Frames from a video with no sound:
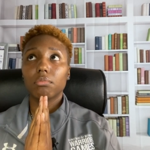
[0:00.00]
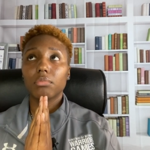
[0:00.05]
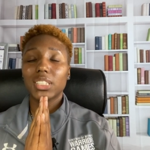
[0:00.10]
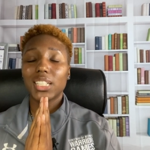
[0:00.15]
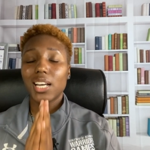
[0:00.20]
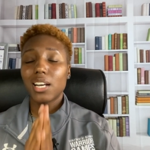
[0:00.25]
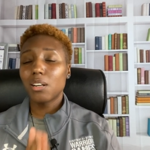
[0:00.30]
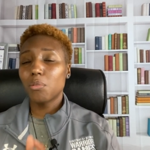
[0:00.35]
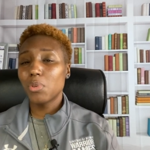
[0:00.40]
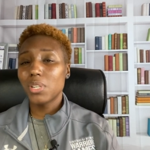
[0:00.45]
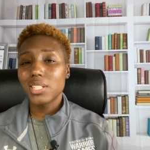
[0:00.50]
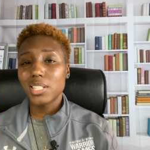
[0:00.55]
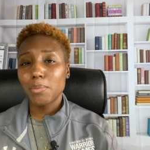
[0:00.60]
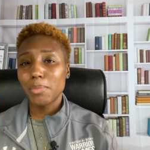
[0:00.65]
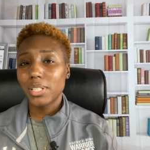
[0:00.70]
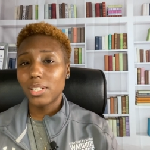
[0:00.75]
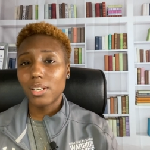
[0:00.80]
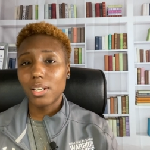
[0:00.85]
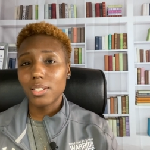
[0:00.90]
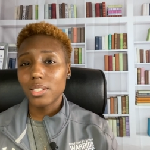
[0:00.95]
I don't want to say
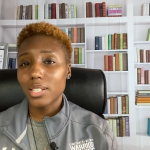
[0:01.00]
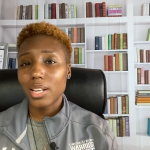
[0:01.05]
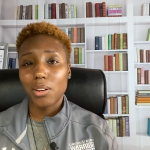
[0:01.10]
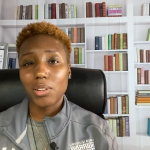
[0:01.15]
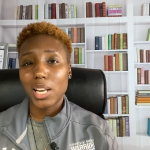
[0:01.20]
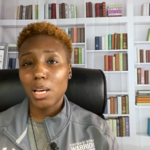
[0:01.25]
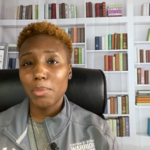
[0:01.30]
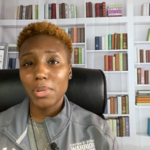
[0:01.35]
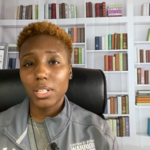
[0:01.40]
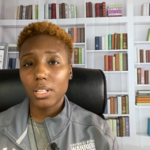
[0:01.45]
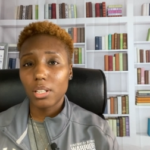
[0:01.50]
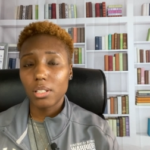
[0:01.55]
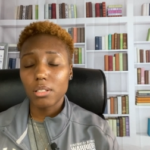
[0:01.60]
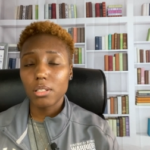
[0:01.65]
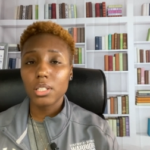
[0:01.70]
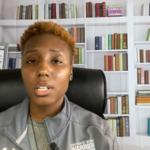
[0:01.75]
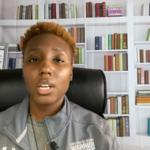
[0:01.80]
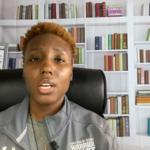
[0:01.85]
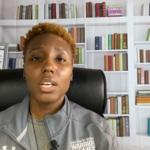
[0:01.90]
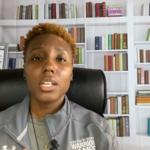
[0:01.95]
McDonald's because I don't like
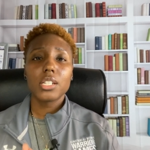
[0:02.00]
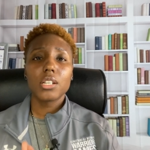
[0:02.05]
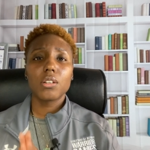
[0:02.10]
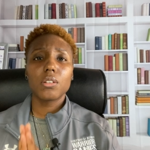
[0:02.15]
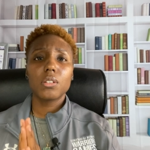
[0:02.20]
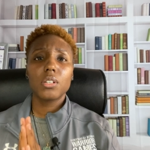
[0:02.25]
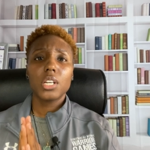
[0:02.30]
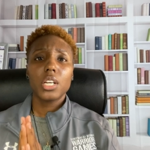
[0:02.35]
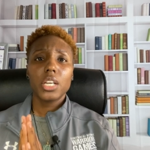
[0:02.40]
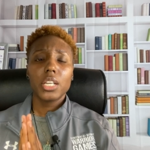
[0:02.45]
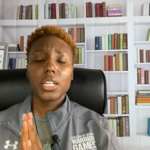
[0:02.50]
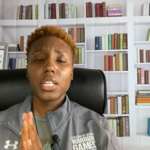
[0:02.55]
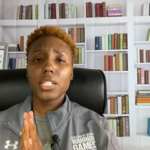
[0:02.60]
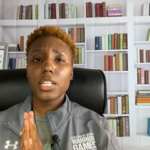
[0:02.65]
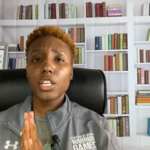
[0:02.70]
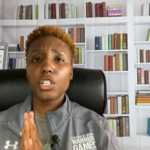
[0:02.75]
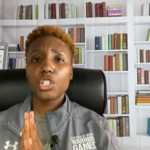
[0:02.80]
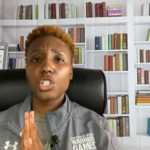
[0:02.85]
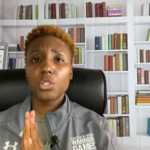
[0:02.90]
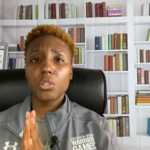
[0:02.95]
McDonald's. So that's
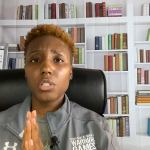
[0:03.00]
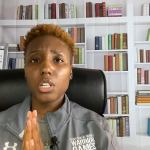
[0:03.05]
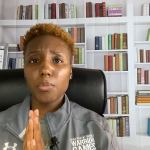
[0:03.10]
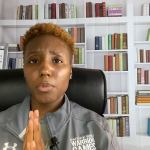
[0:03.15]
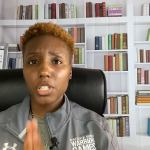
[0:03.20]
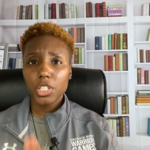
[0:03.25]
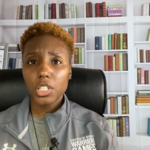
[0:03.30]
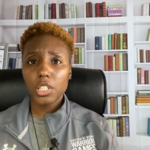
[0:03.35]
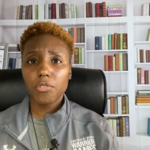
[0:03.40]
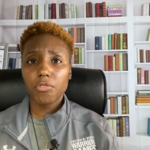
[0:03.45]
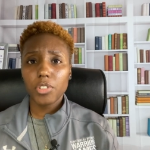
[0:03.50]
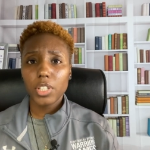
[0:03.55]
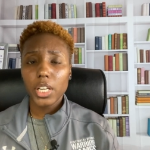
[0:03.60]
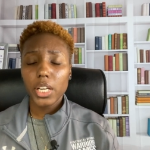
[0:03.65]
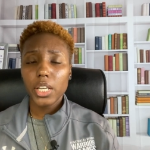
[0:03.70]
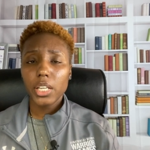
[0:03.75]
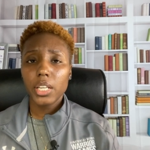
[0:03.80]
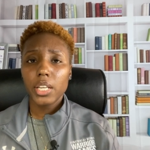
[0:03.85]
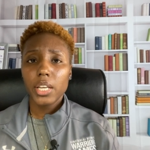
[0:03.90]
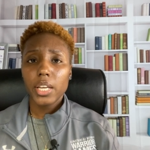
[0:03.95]
like showing up to
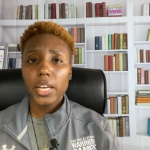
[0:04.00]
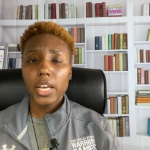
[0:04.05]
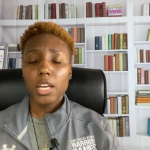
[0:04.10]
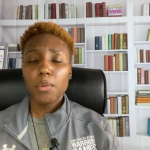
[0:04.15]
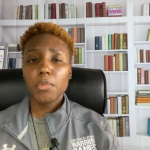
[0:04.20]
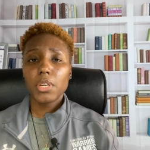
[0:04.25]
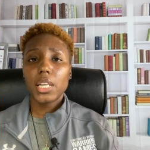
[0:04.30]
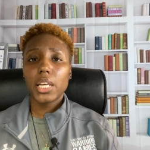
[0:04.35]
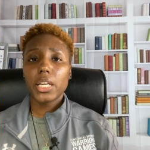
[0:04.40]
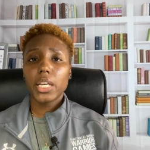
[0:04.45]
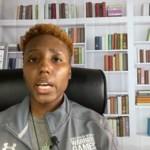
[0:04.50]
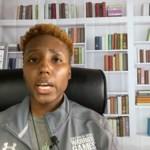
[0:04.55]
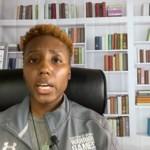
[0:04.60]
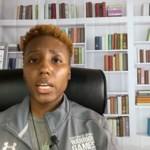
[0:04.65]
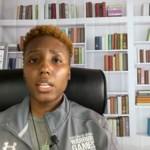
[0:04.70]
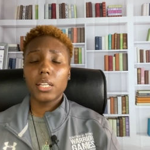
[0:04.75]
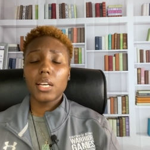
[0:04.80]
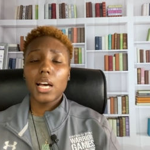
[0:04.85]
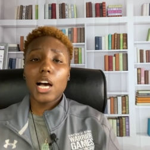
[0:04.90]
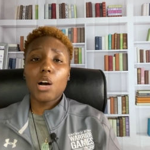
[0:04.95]
Chick-fil-A and being like,
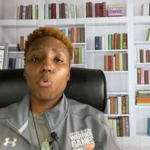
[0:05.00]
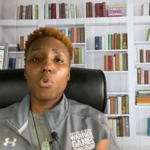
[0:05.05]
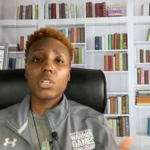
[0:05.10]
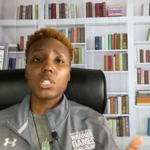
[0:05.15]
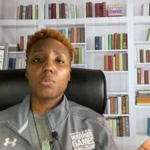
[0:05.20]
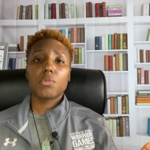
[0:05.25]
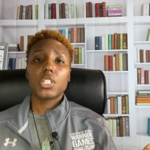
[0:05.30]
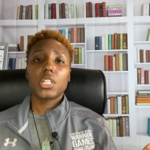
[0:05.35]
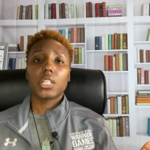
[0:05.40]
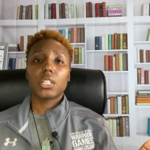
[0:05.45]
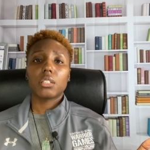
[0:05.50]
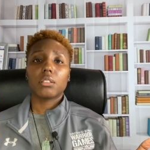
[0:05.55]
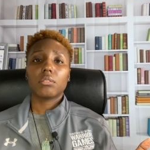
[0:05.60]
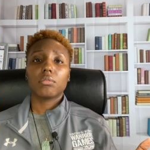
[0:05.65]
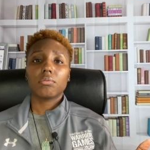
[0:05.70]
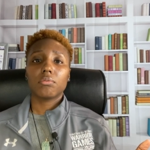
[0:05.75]
hey, I want some chicken.